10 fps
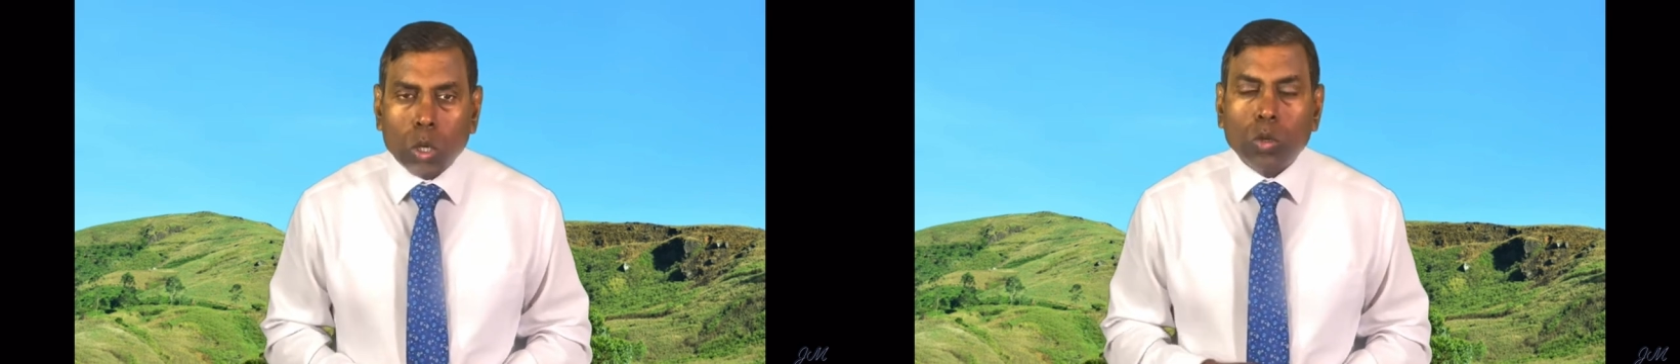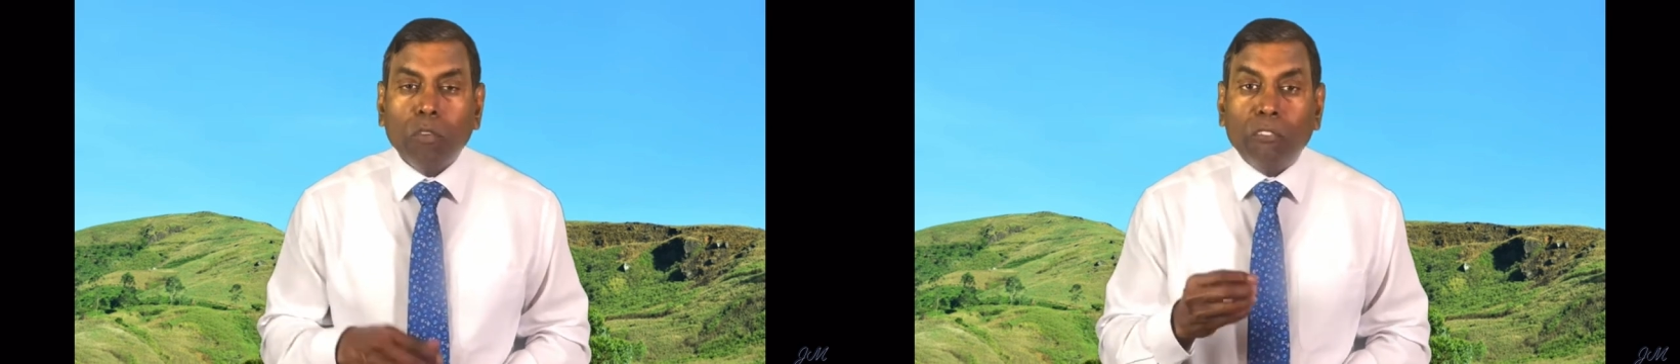
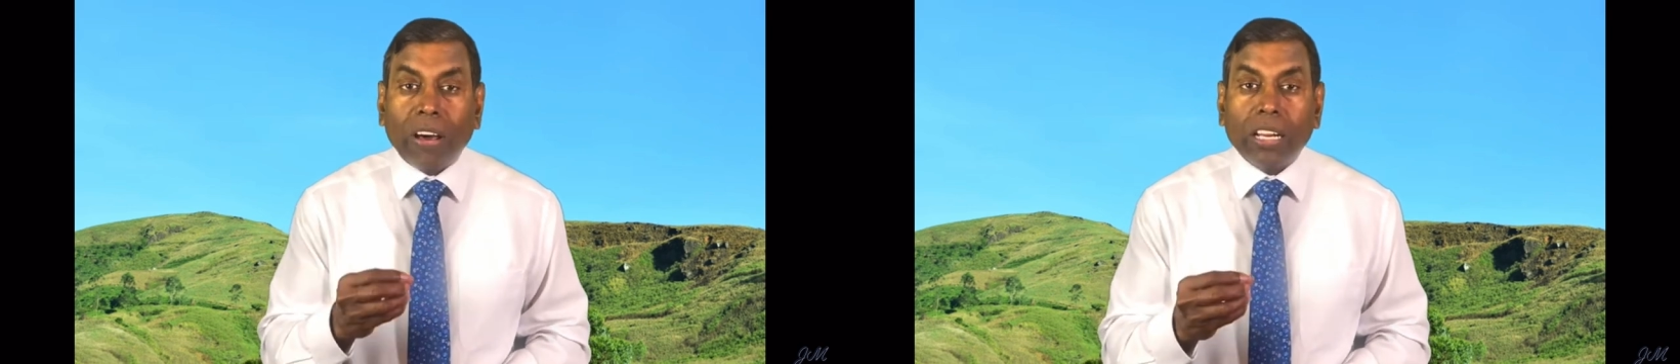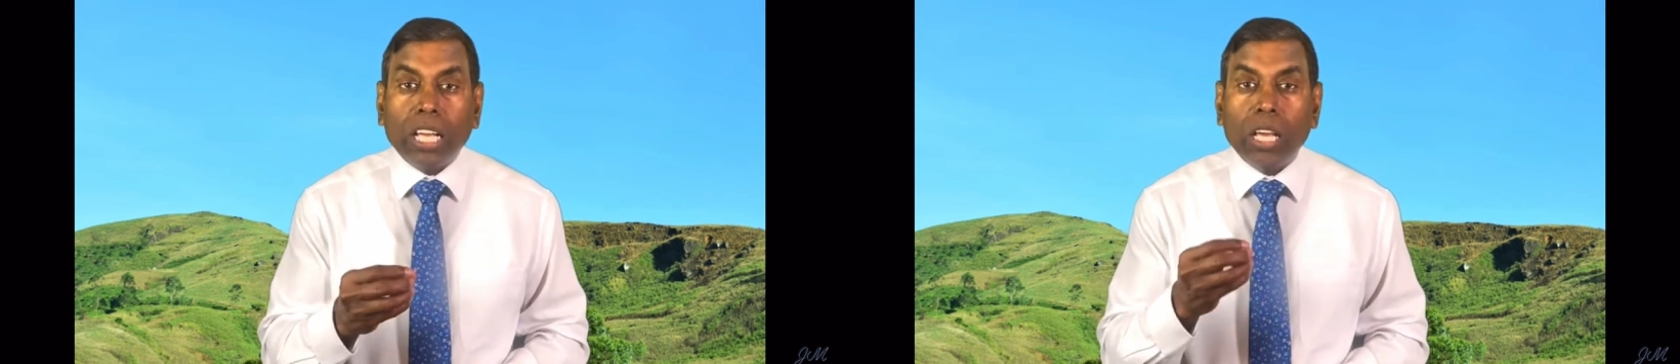to
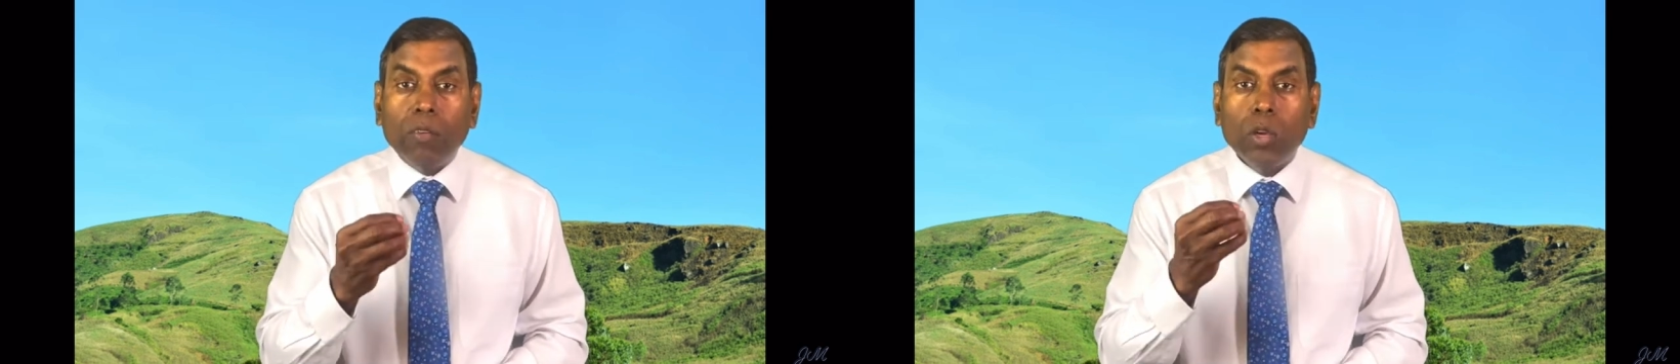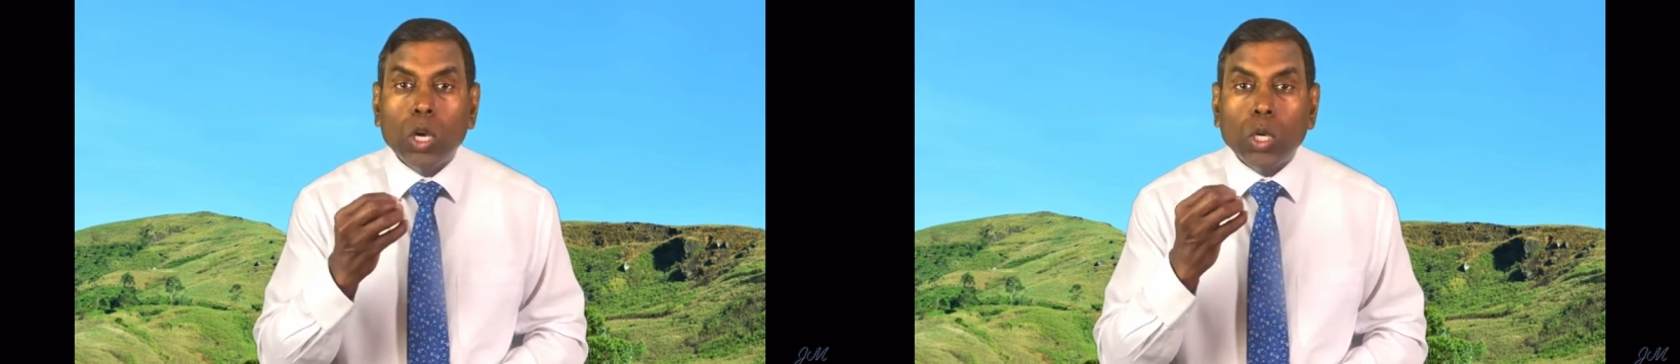
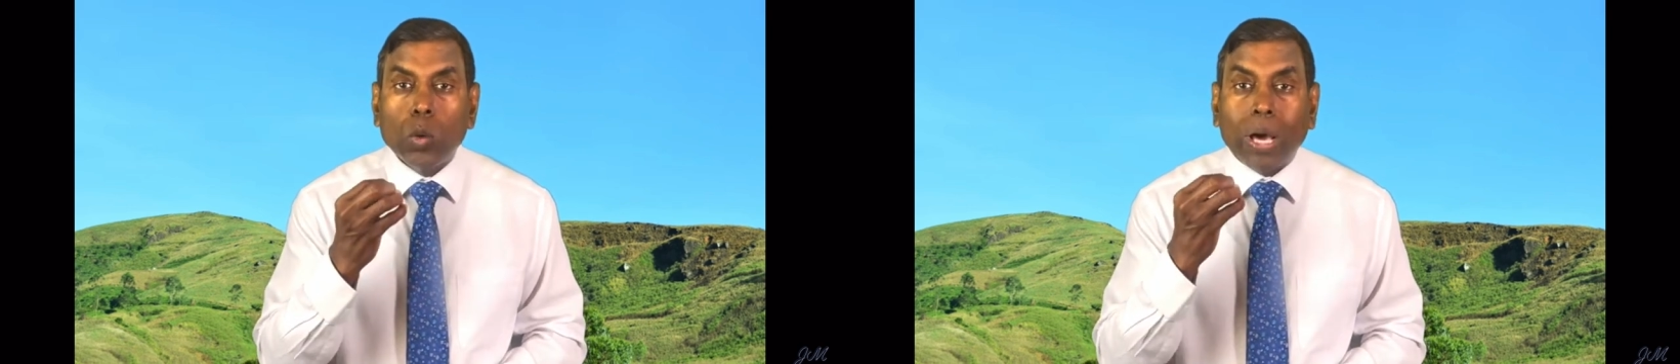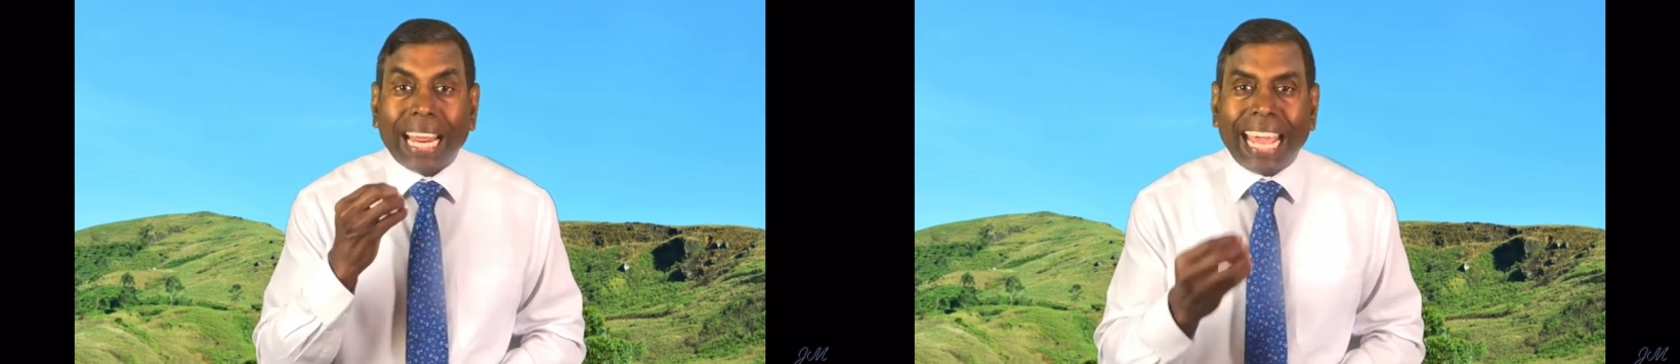forgive
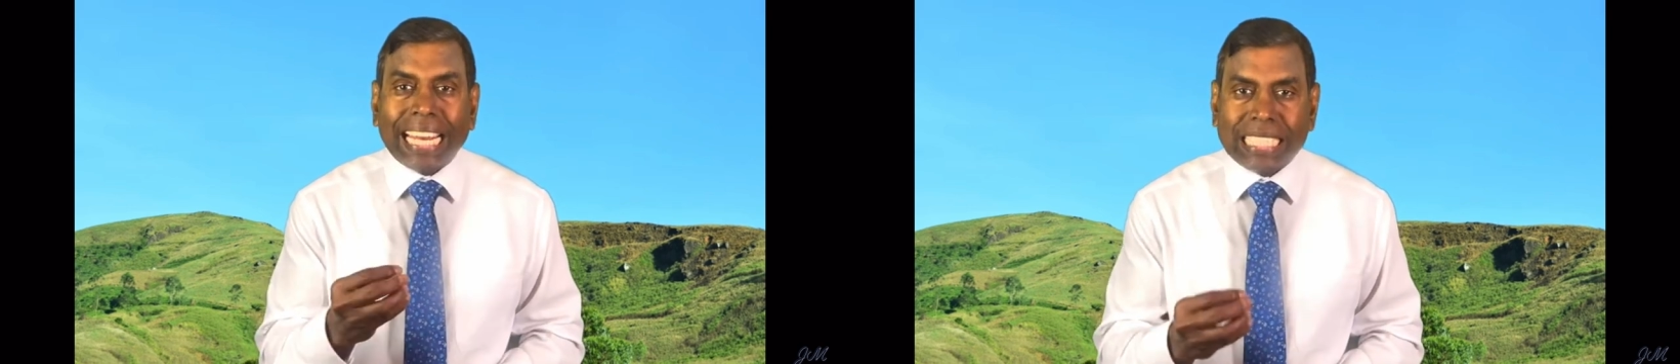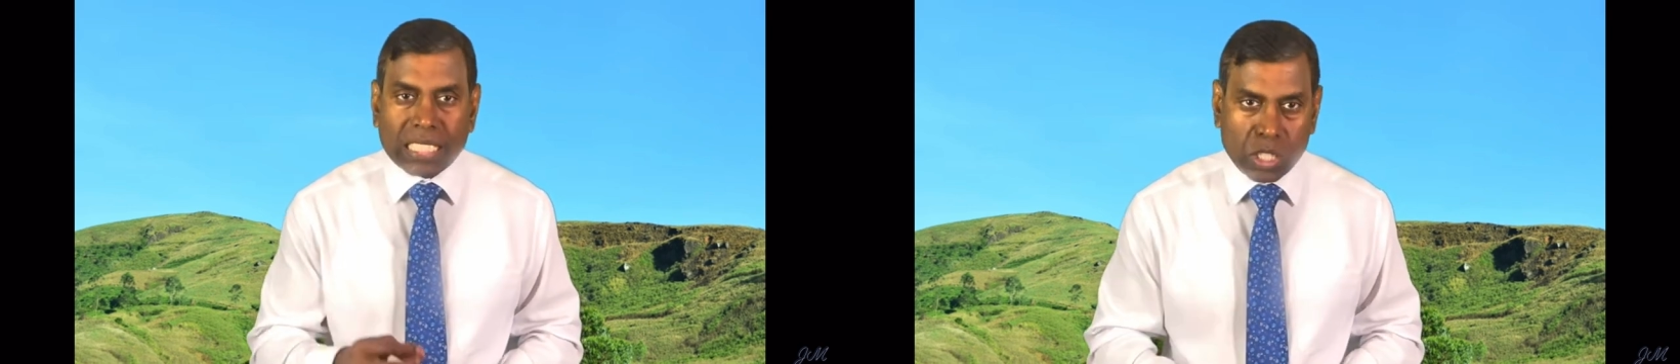your
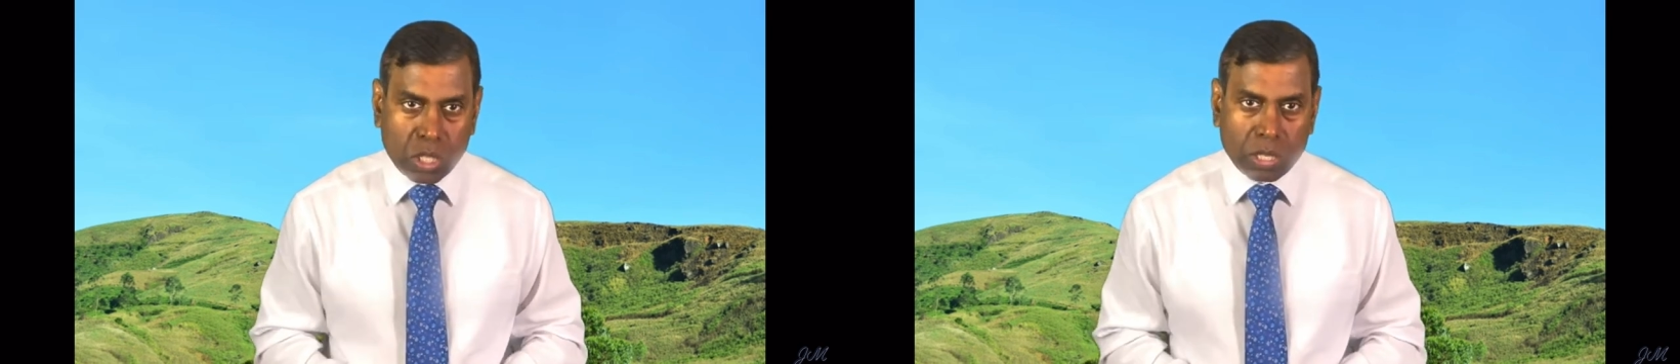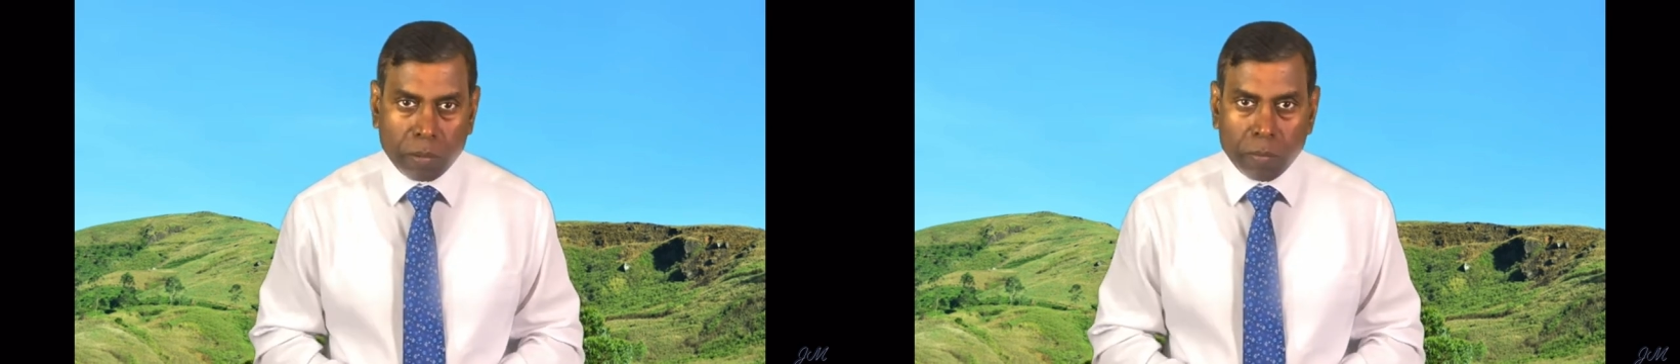
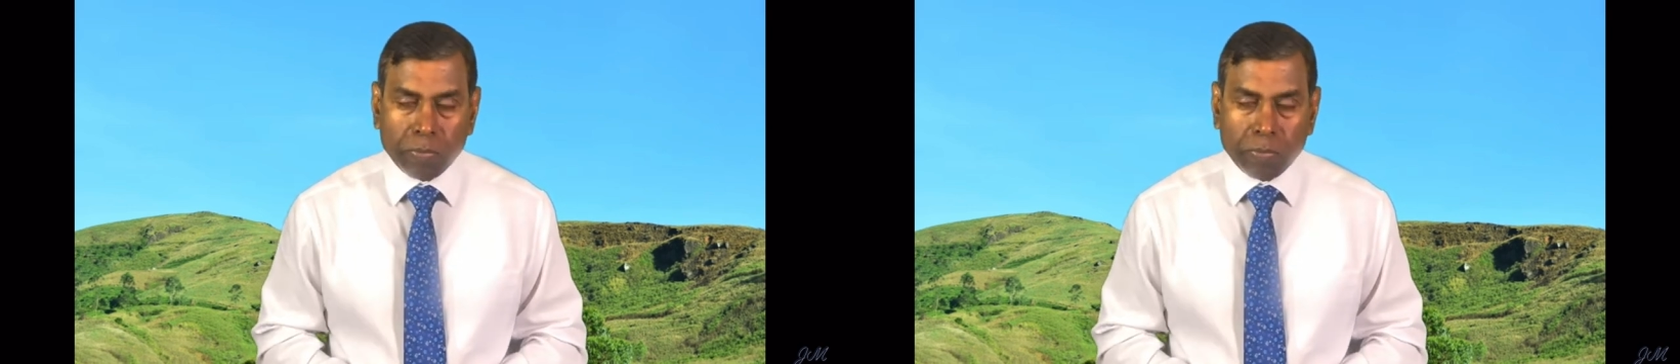haters.